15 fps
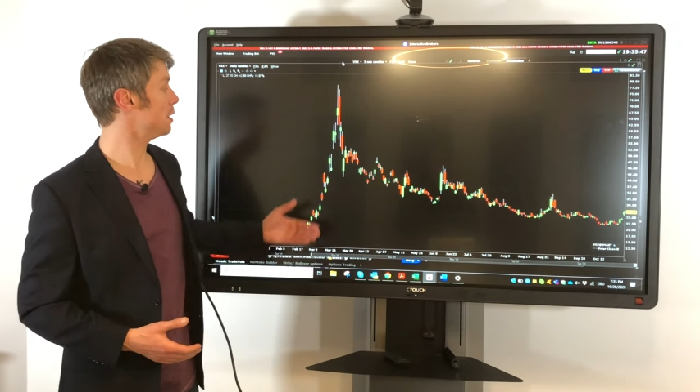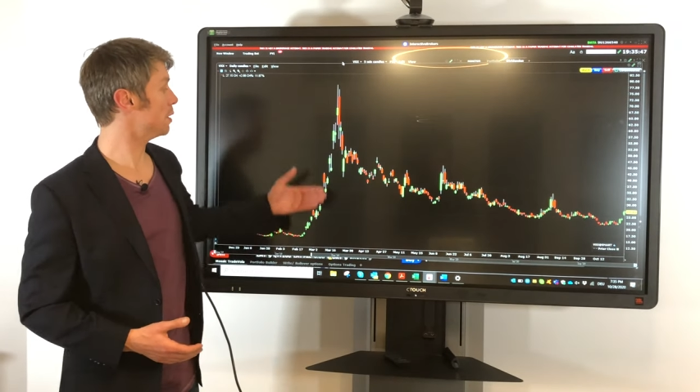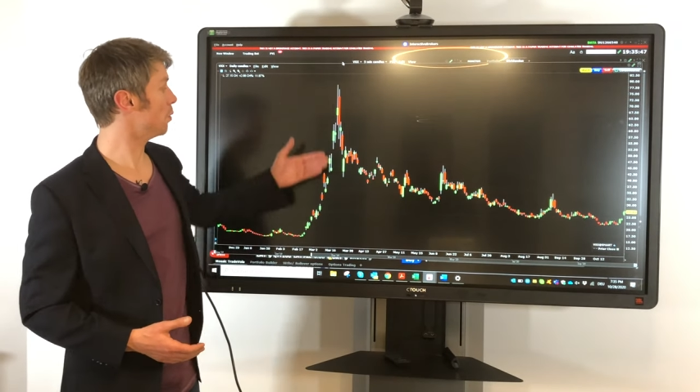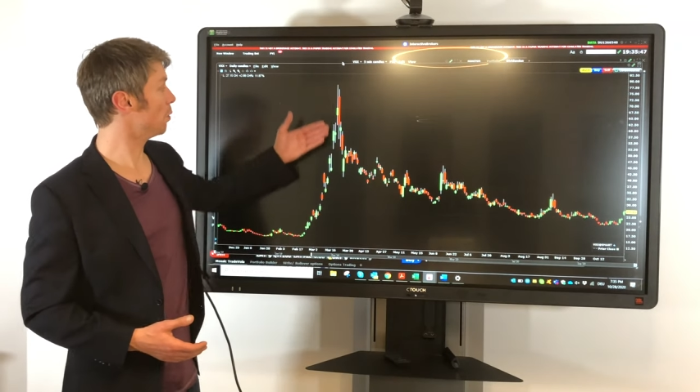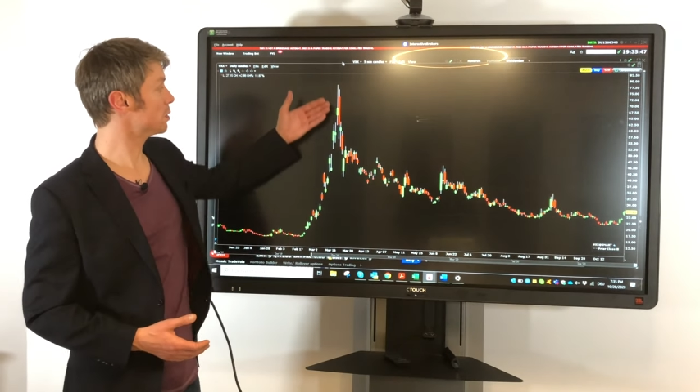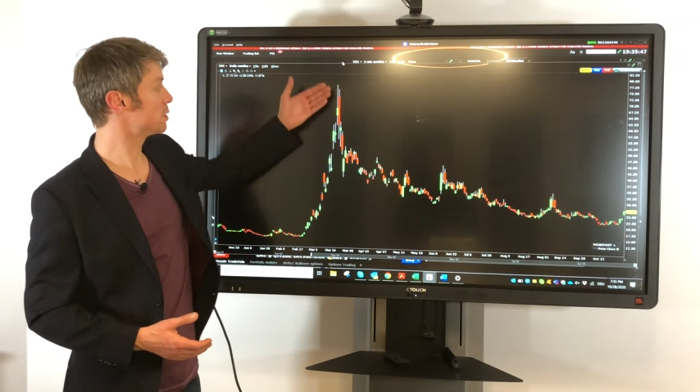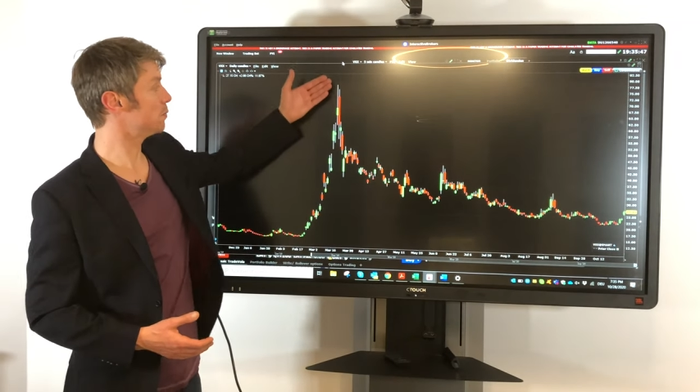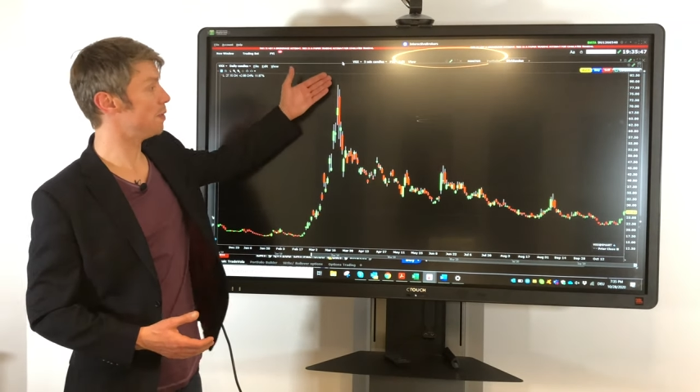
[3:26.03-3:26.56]
it
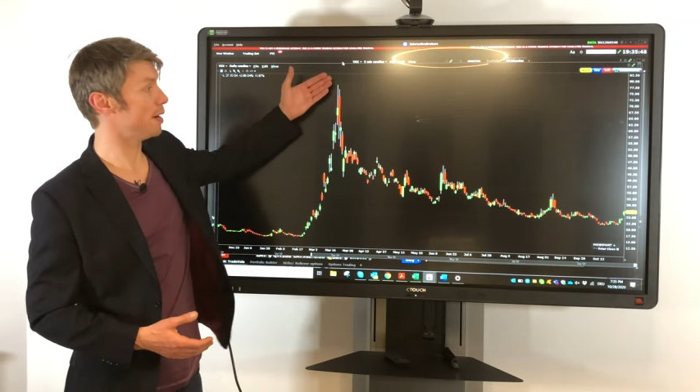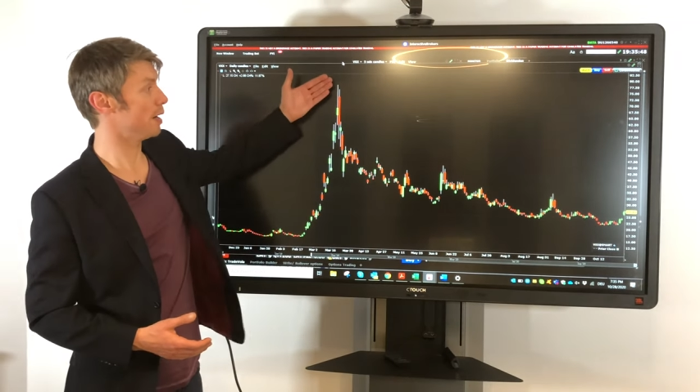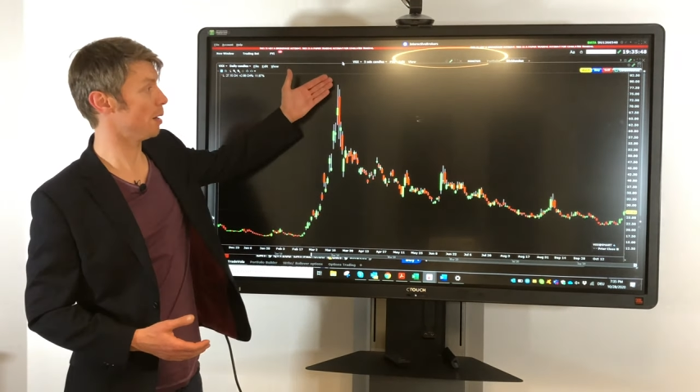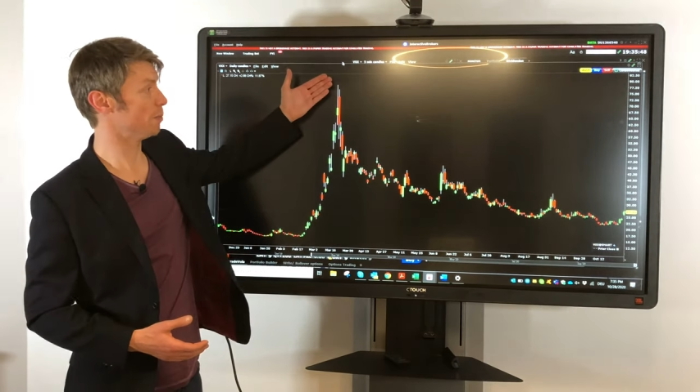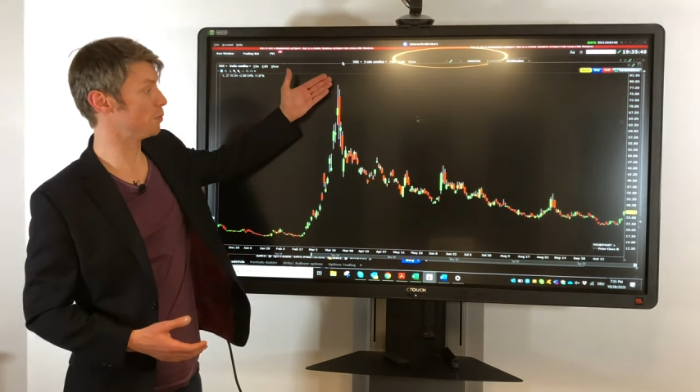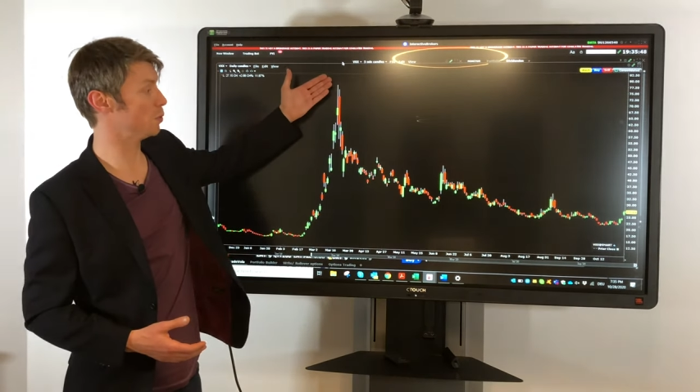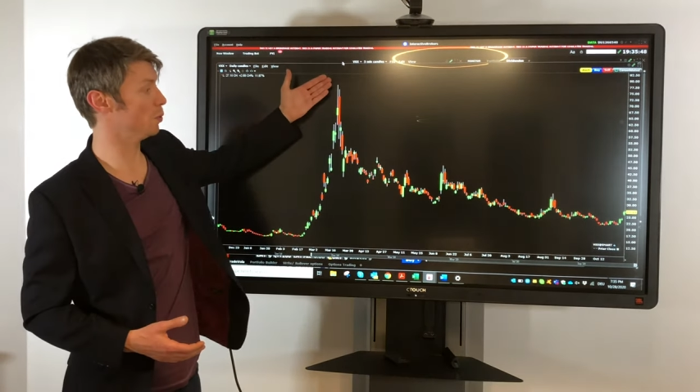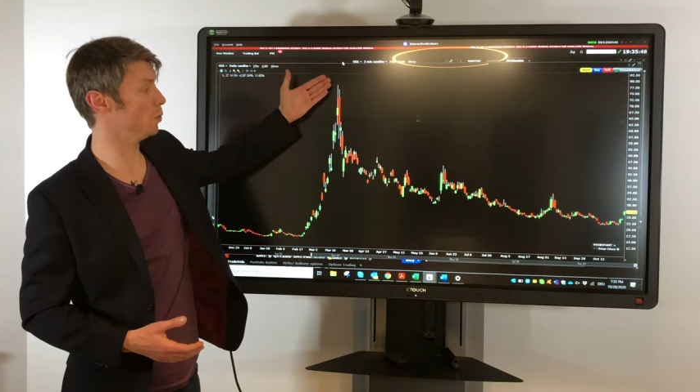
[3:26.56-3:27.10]
also went
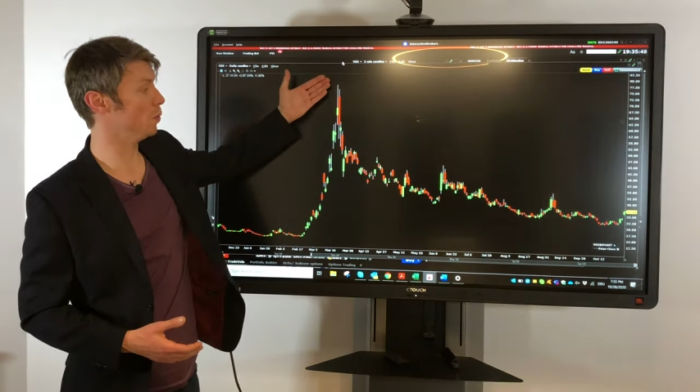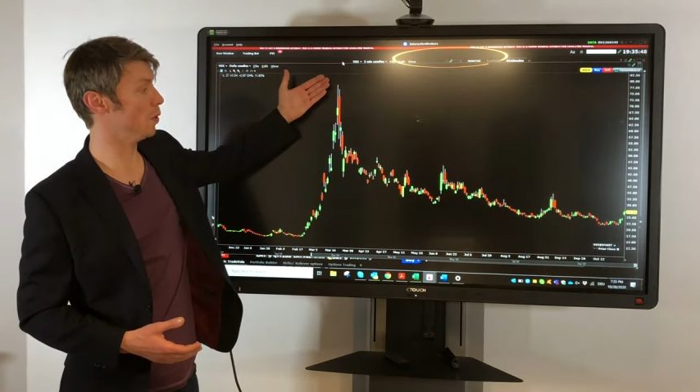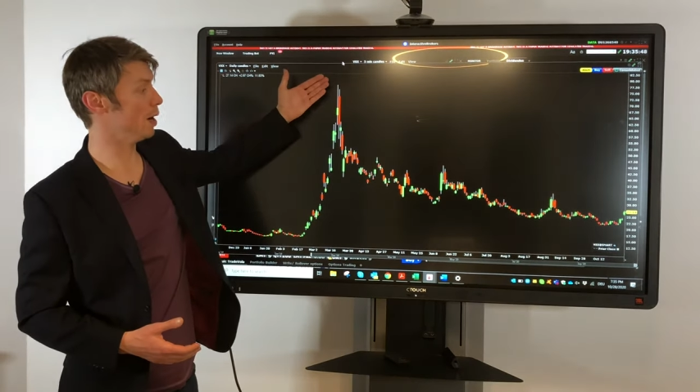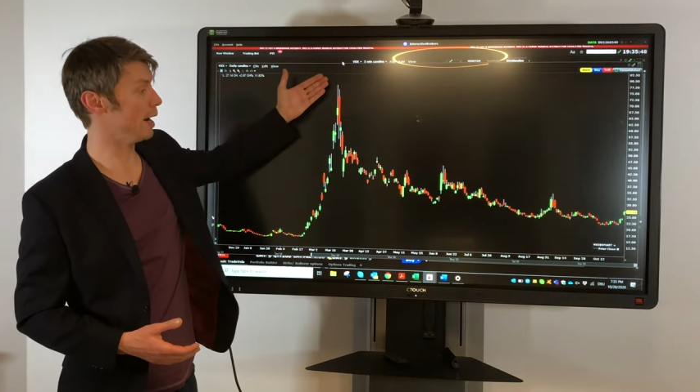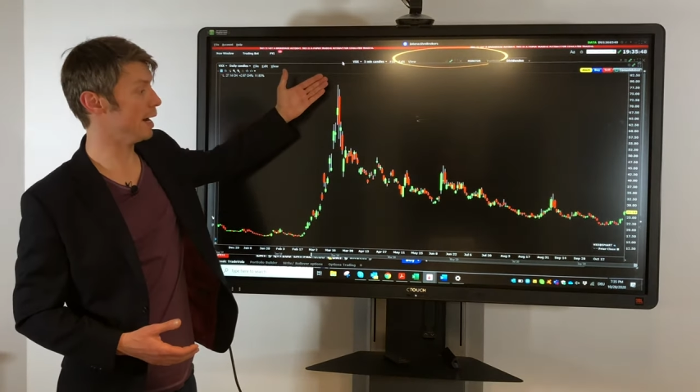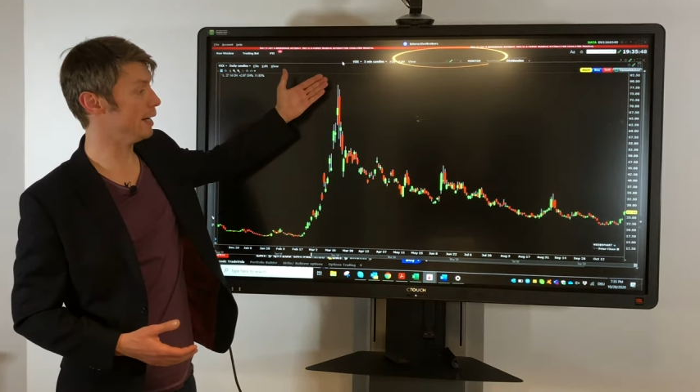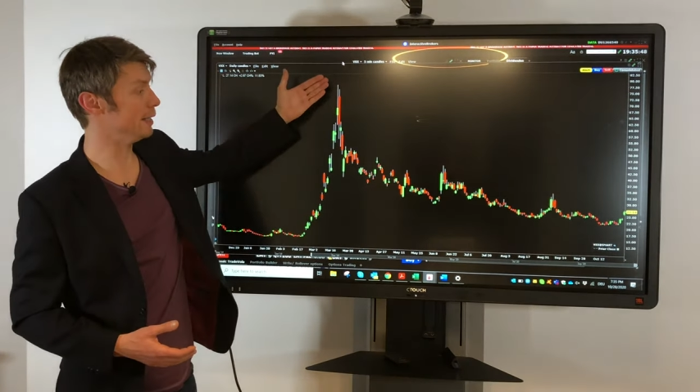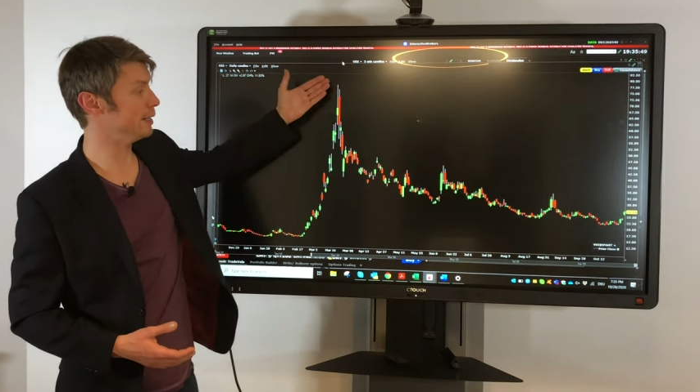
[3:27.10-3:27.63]
up to
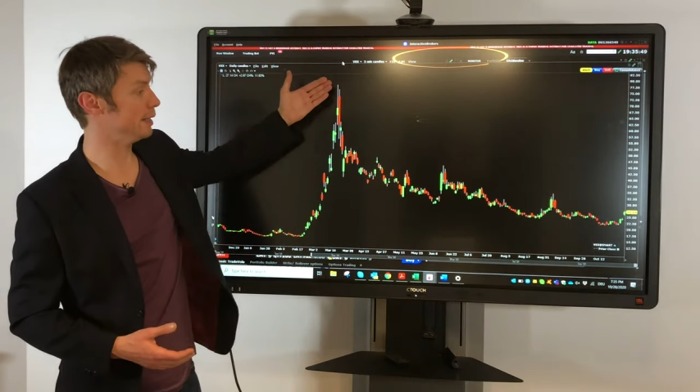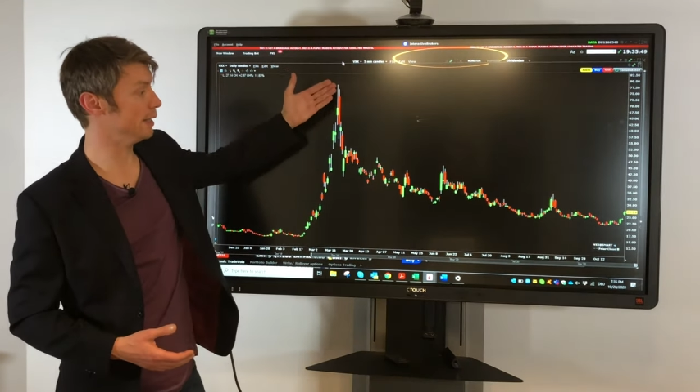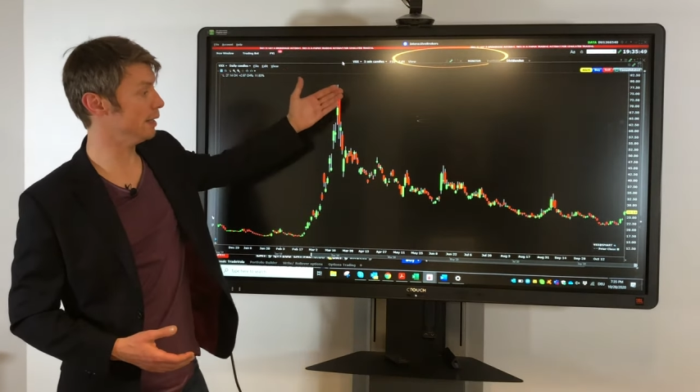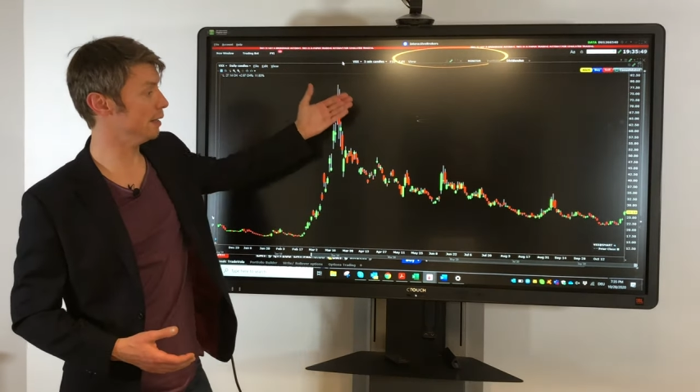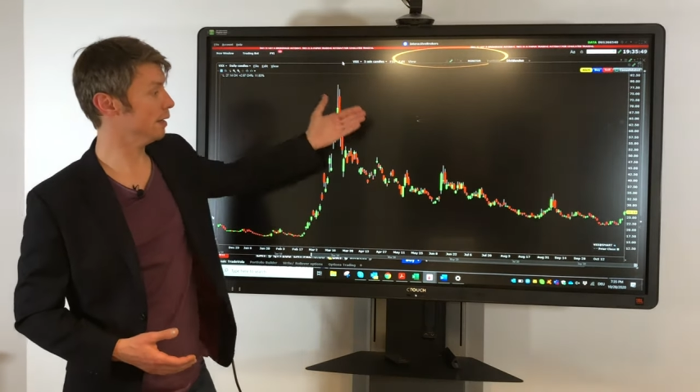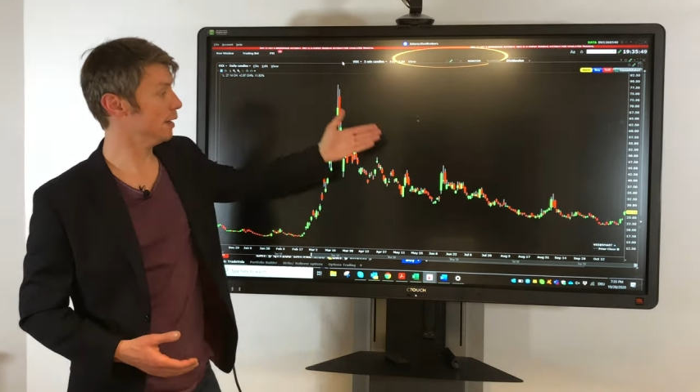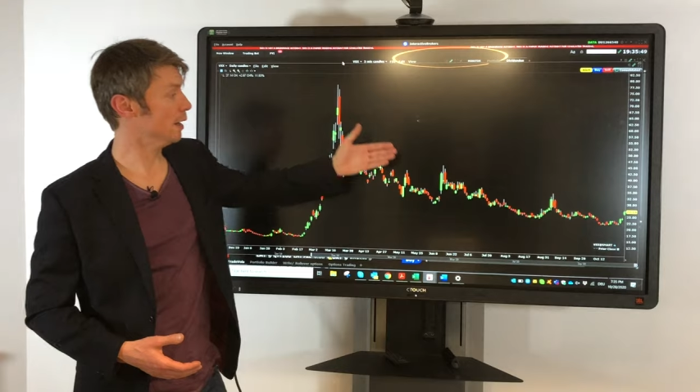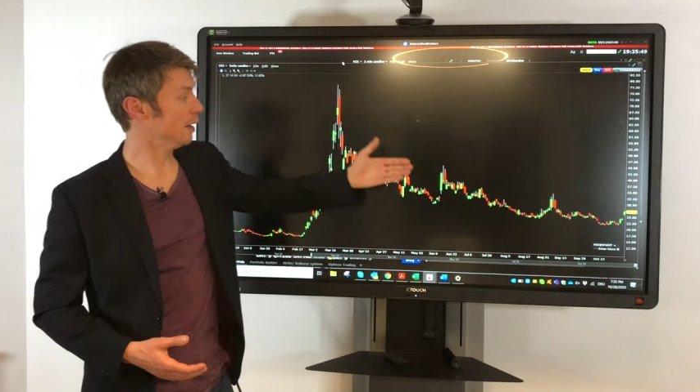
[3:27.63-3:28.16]

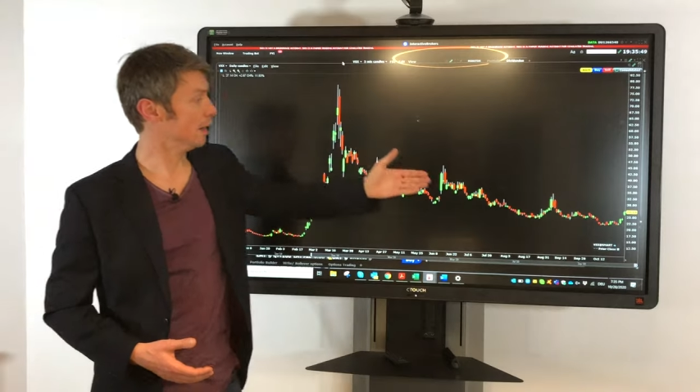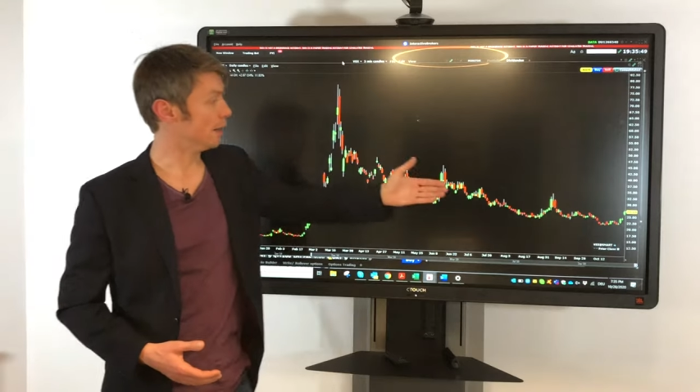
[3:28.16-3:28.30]
80.